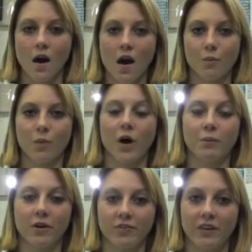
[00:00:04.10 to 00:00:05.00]
Um,
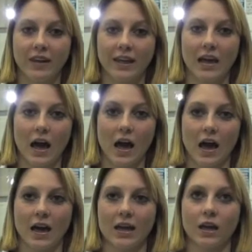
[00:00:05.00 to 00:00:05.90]
well, personally,
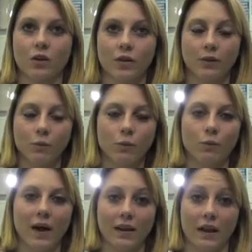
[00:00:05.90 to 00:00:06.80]
I
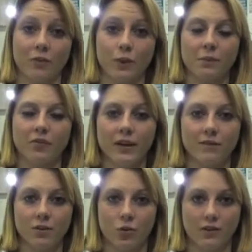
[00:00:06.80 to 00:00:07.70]
went, I swam
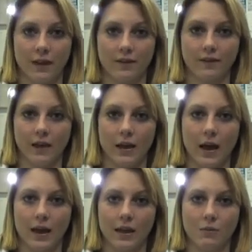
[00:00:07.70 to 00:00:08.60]
three individual events
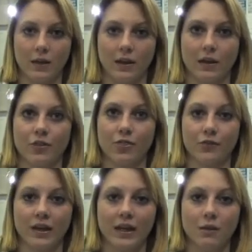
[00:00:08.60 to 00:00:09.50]
and I made
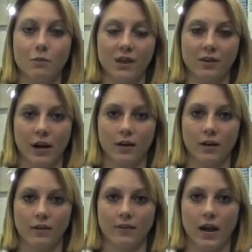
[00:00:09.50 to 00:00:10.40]
three meet
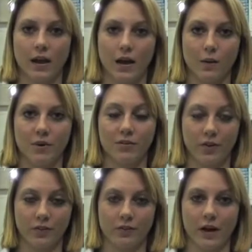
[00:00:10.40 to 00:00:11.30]
records and um, a
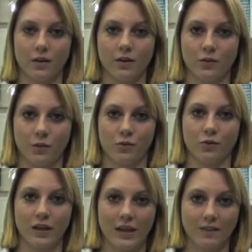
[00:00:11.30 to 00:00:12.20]
varsity record, so I was
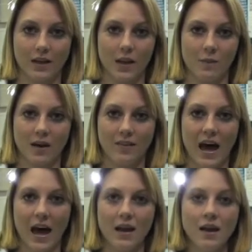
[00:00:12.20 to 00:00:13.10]
really excited about
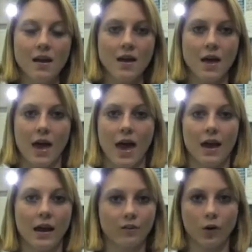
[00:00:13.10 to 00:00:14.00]
that.
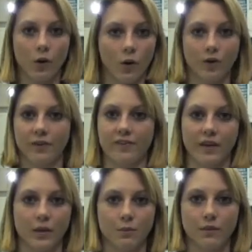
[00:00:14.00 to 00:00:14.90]
And as a whole, the
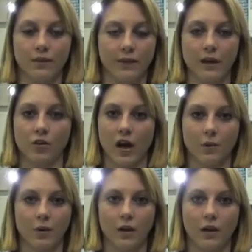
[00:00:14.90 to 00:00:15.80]
team did
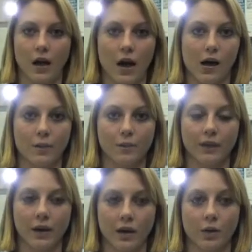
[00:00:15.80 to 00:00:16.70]
incredible. Um,
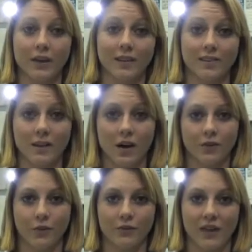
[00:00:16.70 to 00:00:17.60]
you know, Kinsey
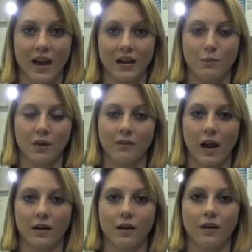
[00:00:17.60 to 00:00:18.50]
also set a meet
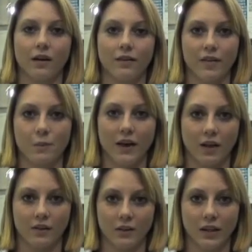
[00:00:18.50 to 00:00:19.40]
record and some of my
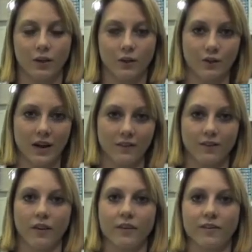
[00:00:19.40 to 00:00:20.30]
other really close friends
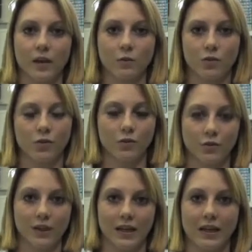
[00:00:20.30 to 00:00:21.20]
on the team, so it was
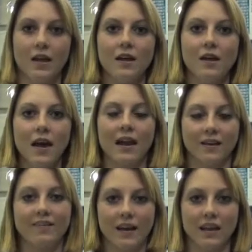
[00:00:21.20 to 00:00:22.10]
really an
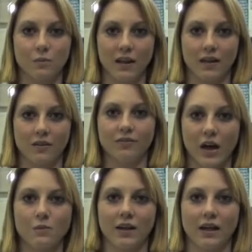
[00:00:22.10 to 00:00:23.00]
exciting meet and a
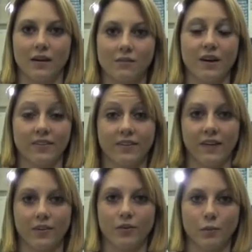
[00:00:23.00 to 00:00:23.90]
fun meet and a very
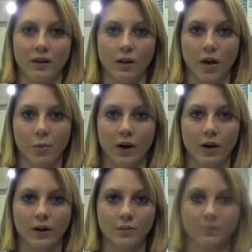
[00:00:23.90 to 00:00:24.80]
successful meet on our
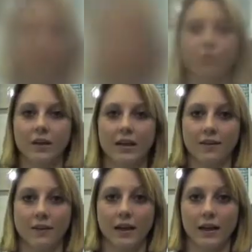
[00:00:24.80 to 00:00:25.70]
part. I think it was really
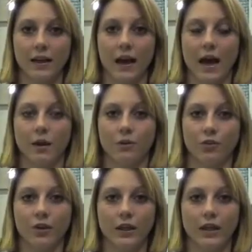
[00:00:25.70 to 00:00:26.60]
exciting and it
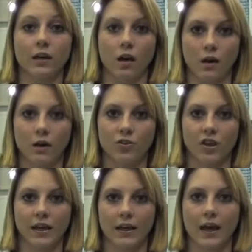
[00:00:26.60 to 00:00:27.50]
was really
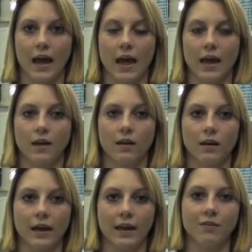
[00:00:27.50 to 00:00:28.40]
encouraging and
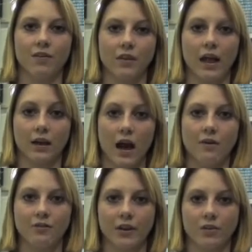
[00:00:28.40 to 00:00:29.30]
it gave us a lot of
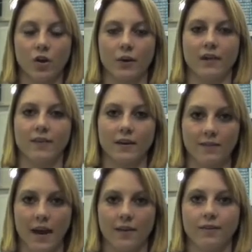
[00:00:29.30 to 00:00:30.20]
confidence going into
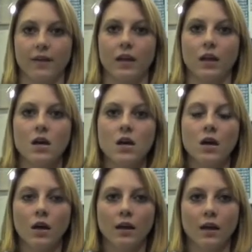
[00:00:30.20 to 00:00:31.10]
A10s and it
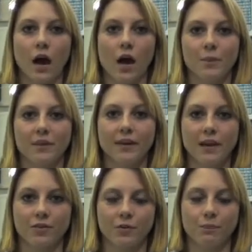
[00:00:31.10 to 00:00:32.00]
um,
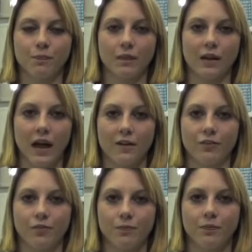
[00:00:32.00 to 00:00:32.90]
gave a, a lot of
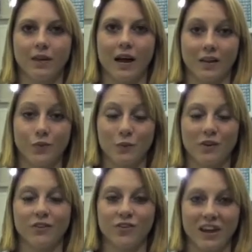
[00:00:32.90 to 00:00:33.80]
uh,
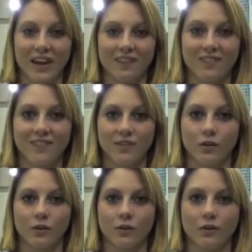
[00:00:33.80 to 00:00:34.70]
swimmers a chance
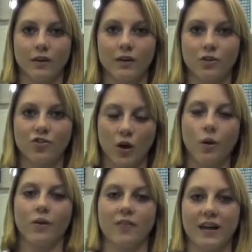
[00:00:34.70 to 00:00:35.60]
to show
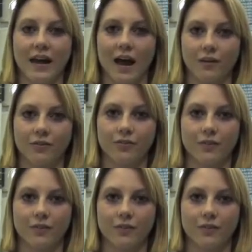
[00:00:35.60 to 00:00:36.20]
that they have